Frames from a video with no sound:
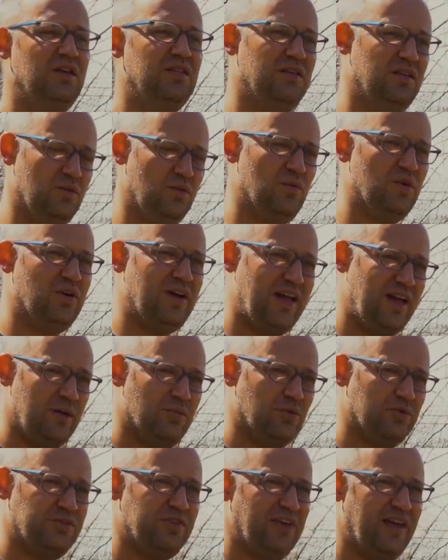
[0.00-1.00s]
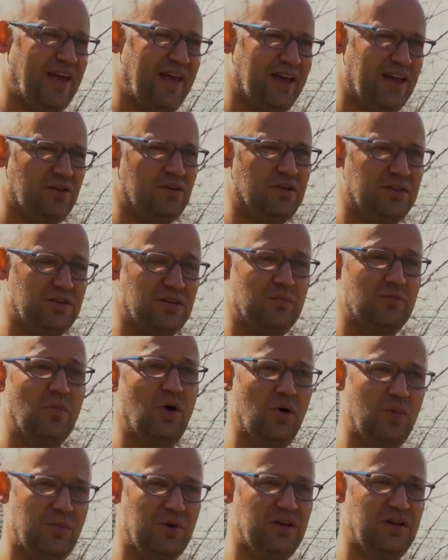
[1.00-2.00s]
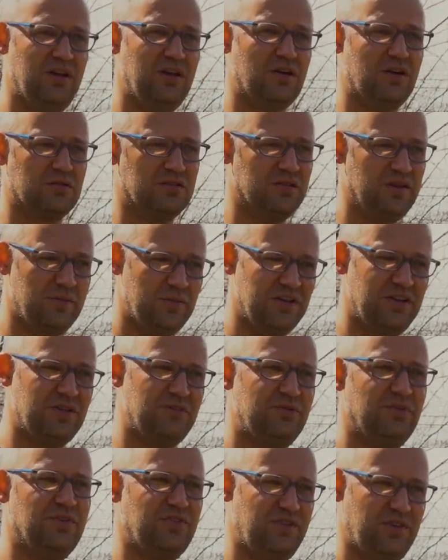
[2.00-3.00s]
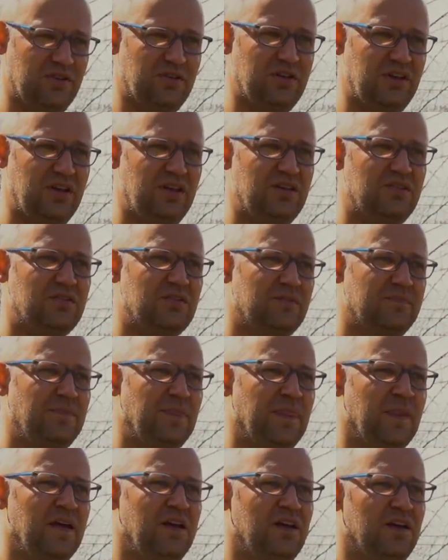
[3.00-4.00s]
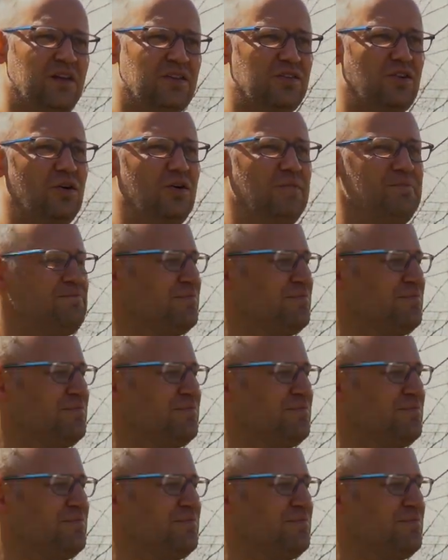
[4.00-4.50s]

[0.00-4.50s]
that we're able to handle at the moment in our limited facilities. So